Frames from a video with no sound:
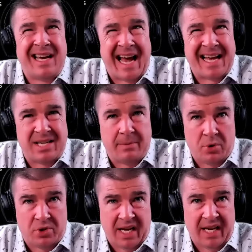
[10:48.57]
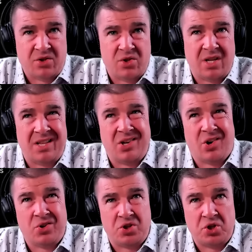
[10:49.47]
as it pertains to the
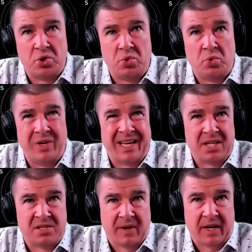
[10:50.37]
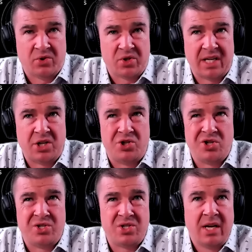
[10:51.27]
R two in its final
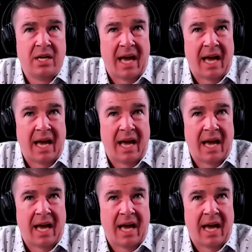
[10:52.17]
stages